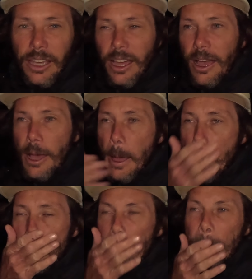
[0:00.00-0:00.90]

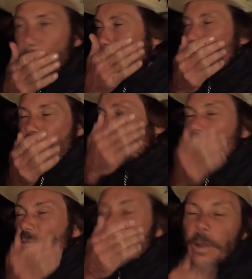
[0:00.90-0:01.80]
Um,
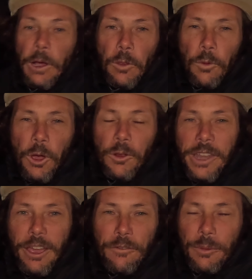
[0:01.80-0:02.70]
we've been on the road
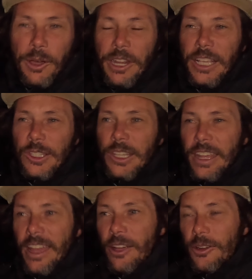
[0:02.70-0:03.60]
now for about 18
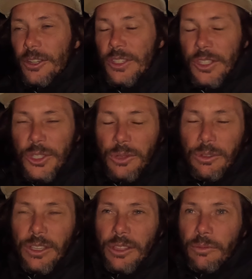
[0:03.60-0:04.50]
hours. It's
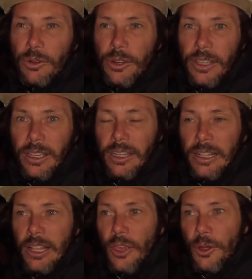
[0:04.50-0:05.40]
three in the morning.
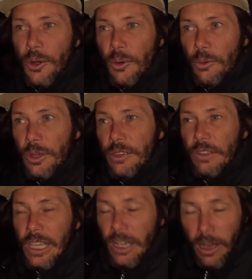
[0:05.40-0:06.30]

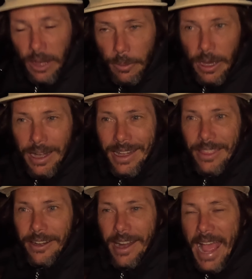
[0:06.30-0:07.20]
We've got about
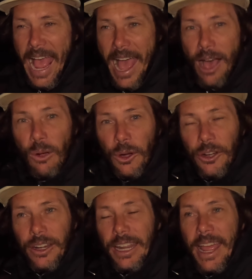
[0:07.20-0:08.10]
another
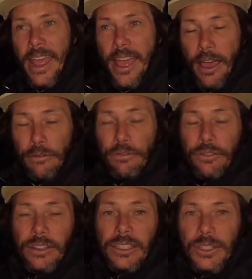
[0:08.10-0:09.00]
hour and a half
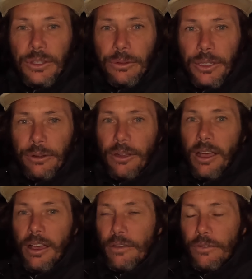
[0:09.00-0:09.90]
until we
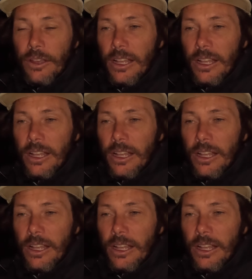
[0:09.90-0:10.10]
arrive.